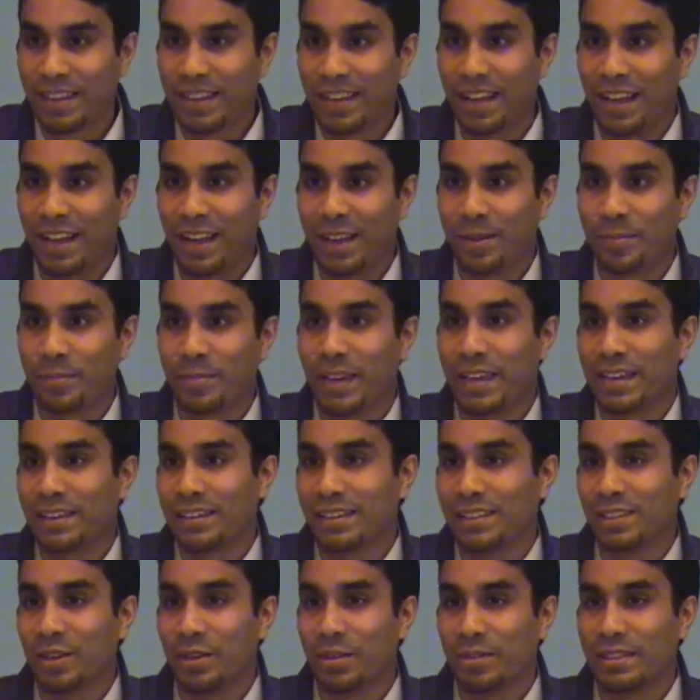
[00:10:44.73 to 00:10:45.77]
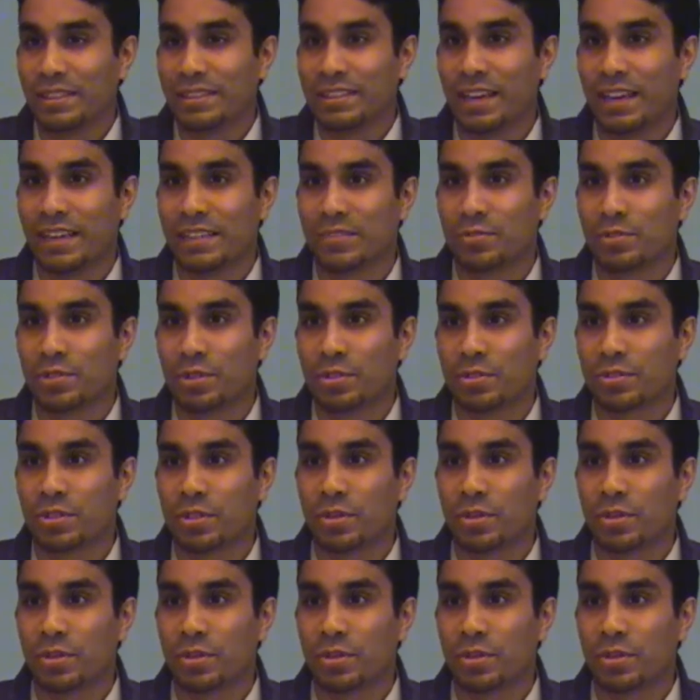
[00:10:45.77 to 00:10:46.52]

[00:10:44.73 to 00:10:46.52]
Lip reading: And, you know, these kinds of jokes.